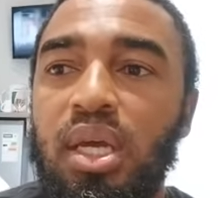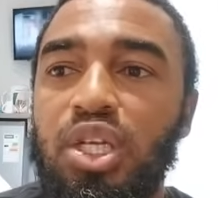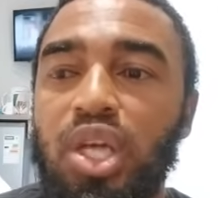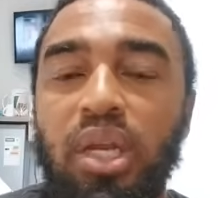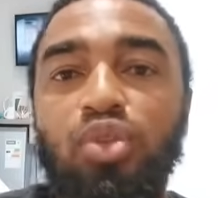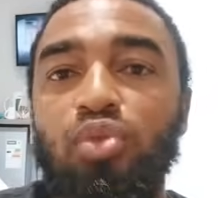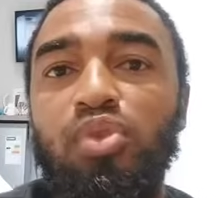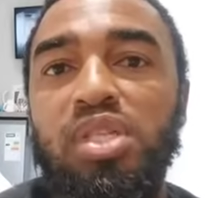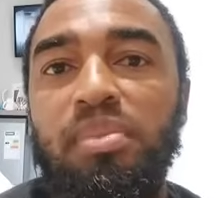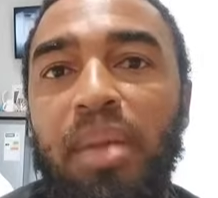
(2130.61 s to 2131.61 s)
Shout out to
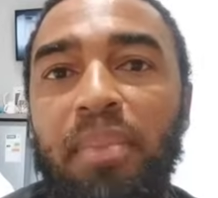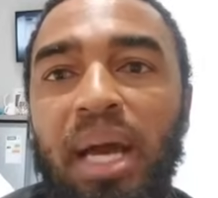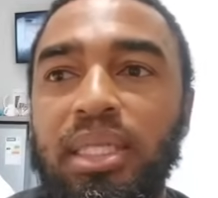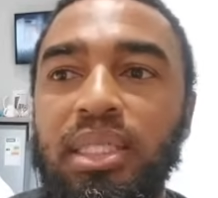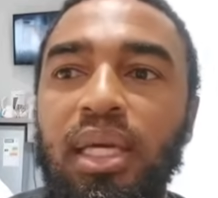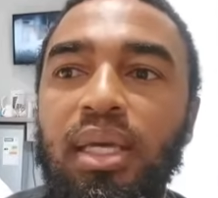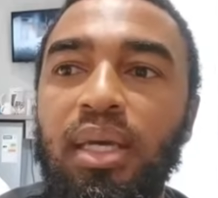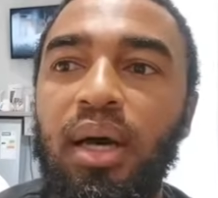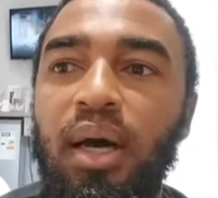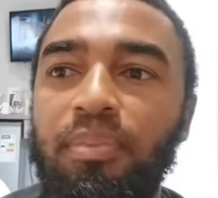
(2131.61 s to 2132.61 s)
Mmusi Maimane
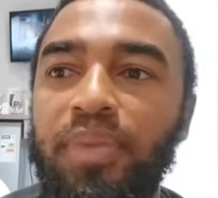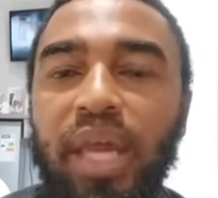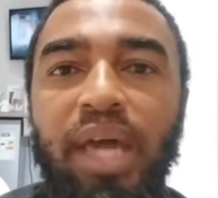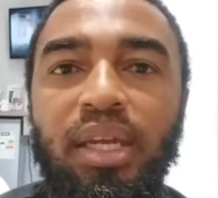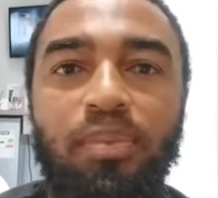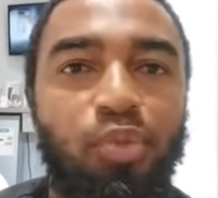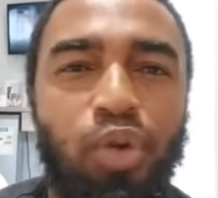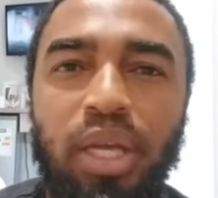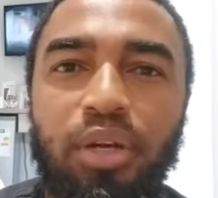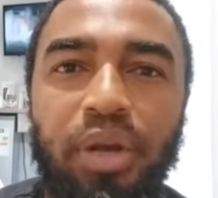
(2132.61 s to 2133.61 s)
um, that I had a
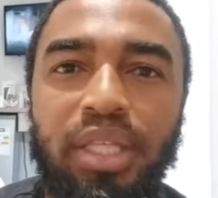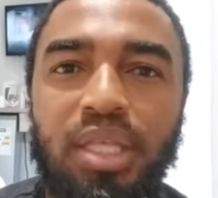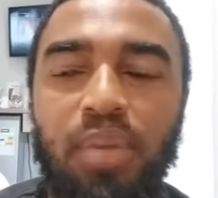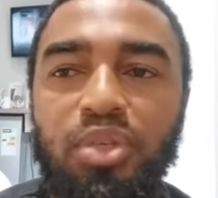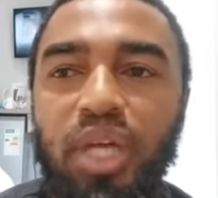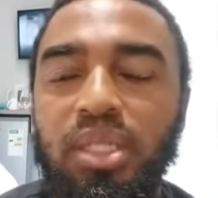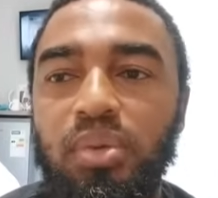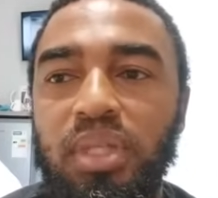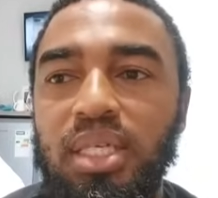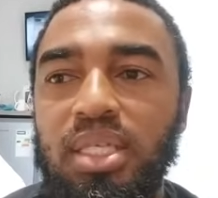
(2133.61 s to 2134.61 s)
really great time chatting
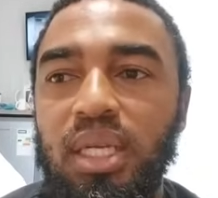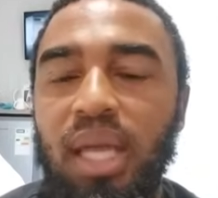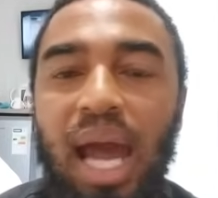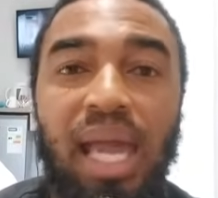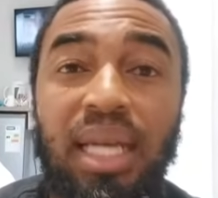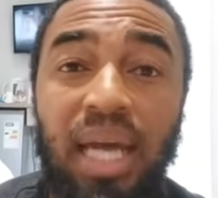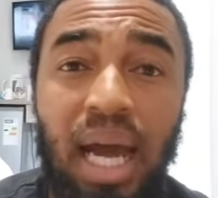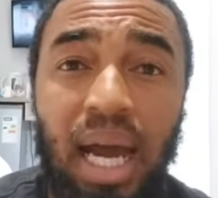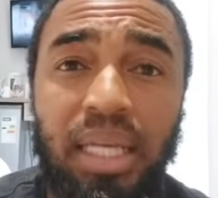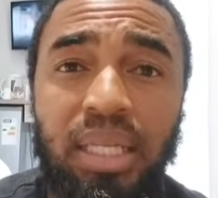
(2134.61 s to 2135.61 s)
with yesterday. Ayanda
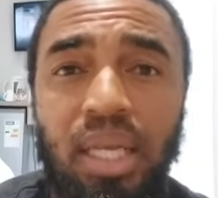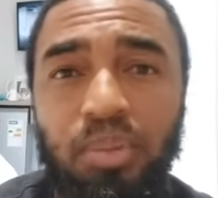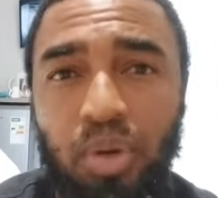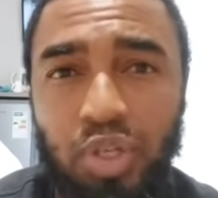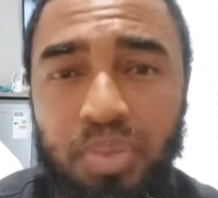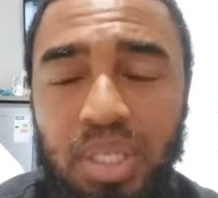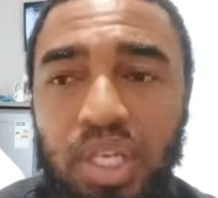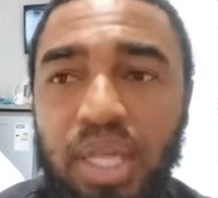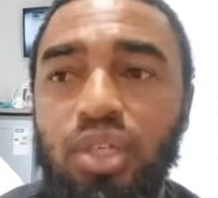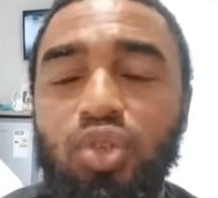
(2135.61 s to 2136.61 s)
Allie, that I'm going to be
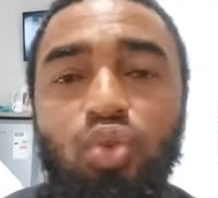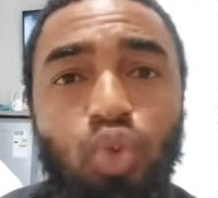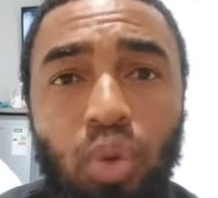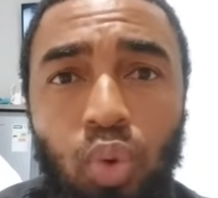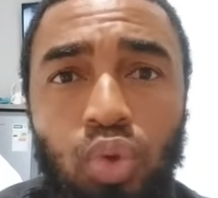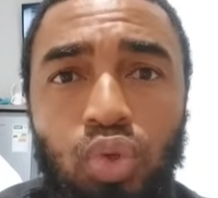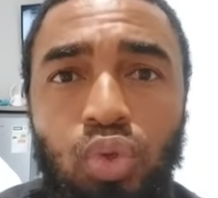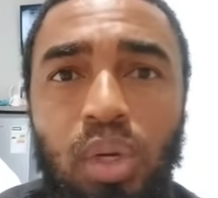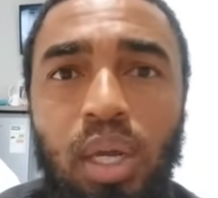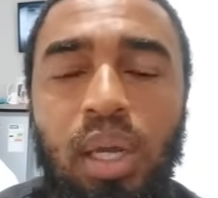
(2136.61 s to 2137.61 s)
chatting to,
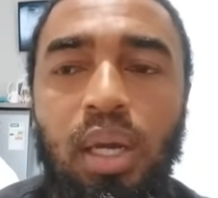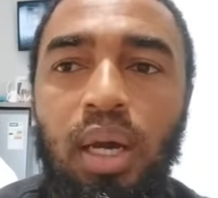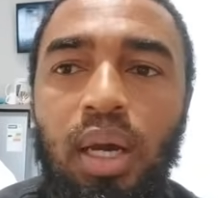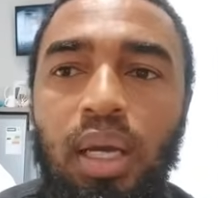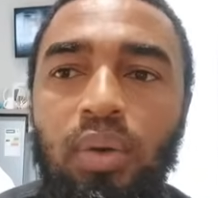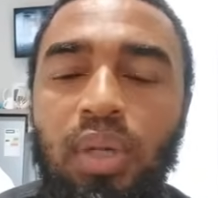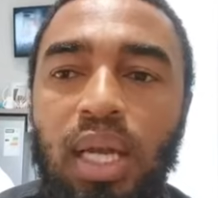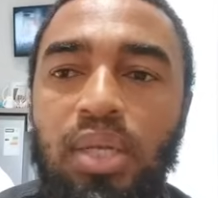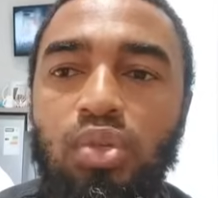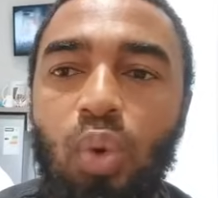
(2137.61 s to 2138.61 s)
Nobuntu,
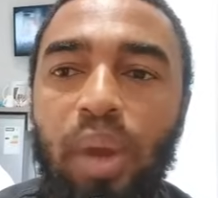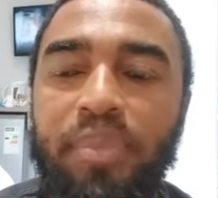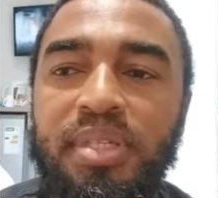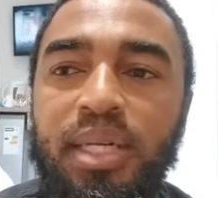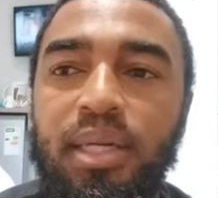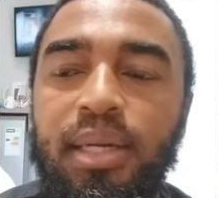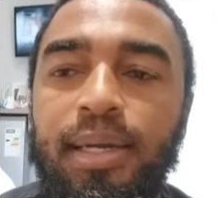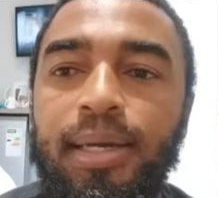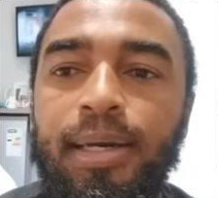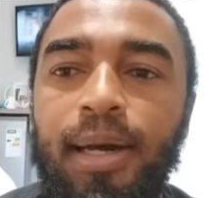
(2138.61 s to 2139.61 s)
uh, Webster.
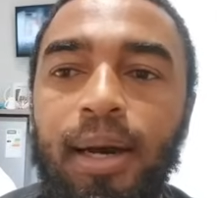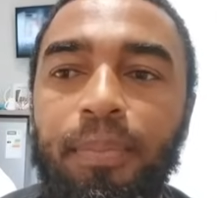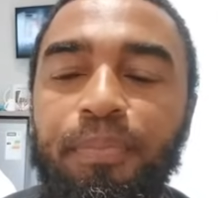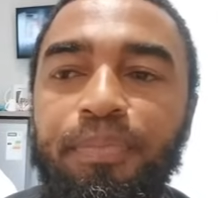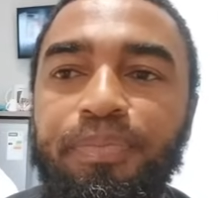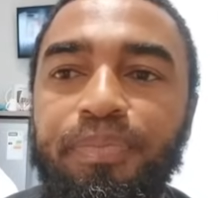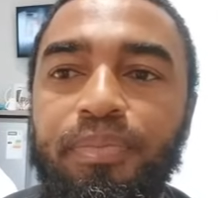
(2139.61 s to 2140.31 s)
Um,